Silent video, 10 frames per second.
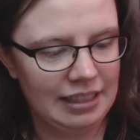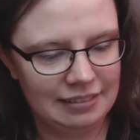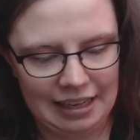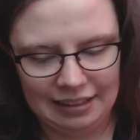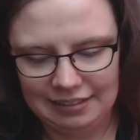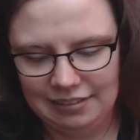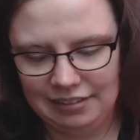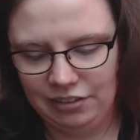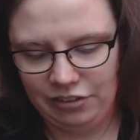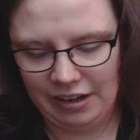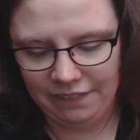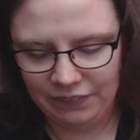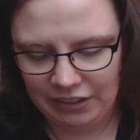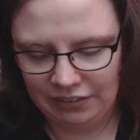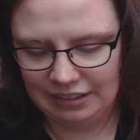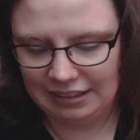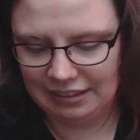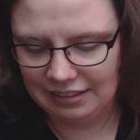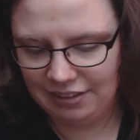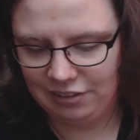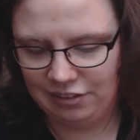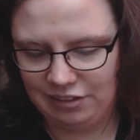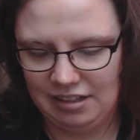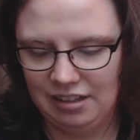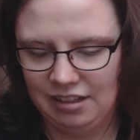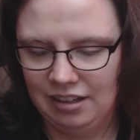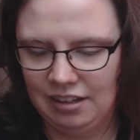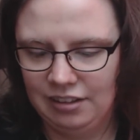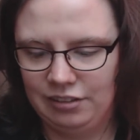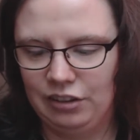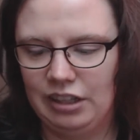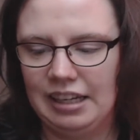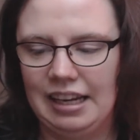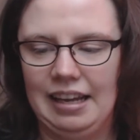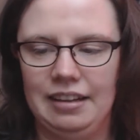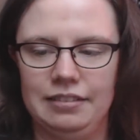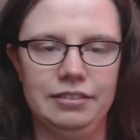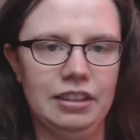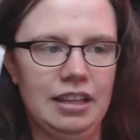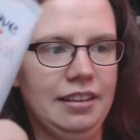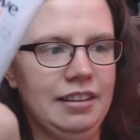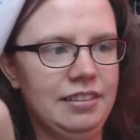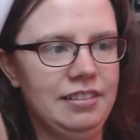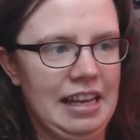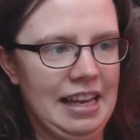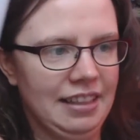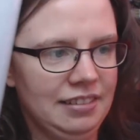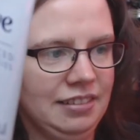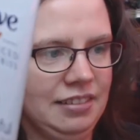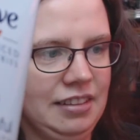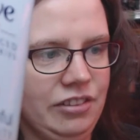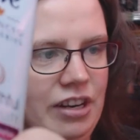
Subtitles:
Vitality Shampoo and Conditioner. So you get the set, a